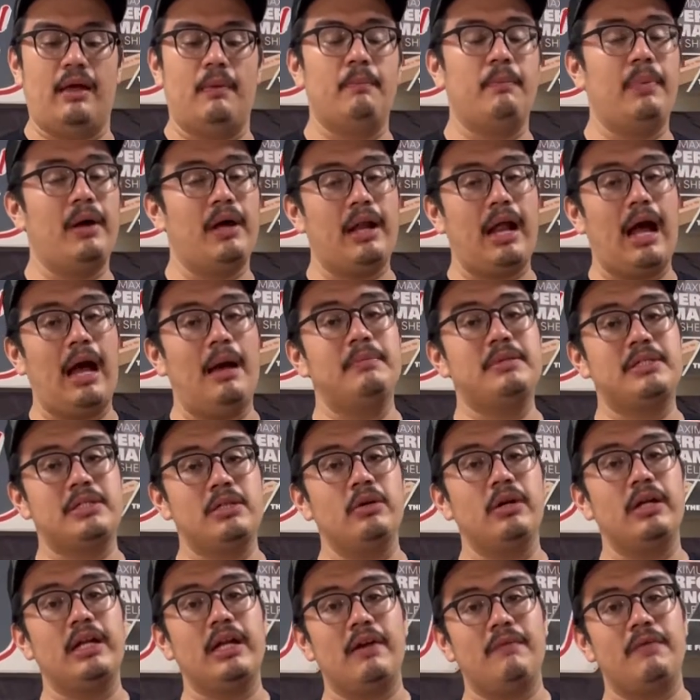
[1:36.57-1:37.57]
But I'm still
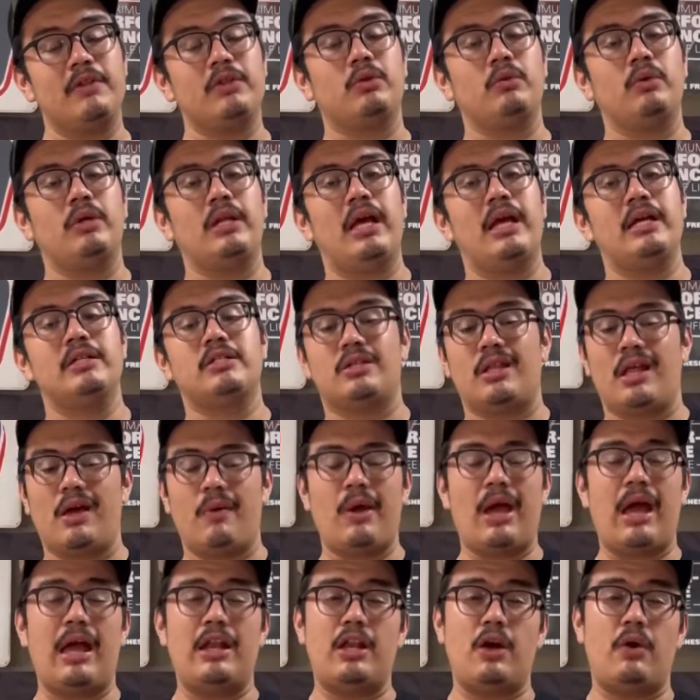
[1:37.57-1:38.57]
going to give it 3 days so that
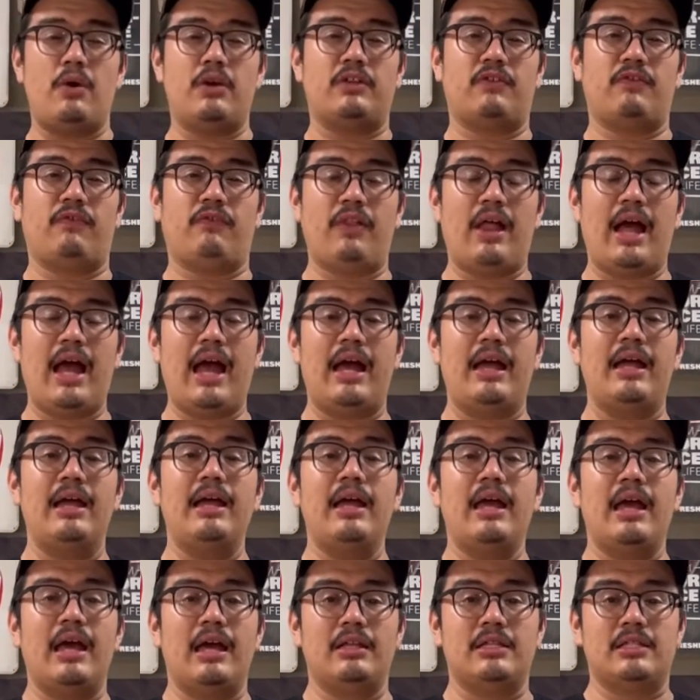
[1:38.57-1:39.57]
way I know it's flat
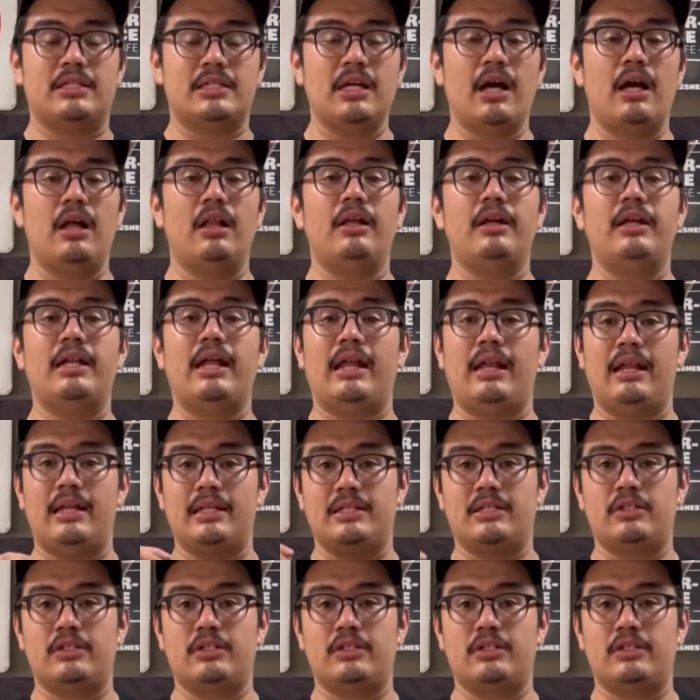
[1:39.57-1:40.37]
and solid and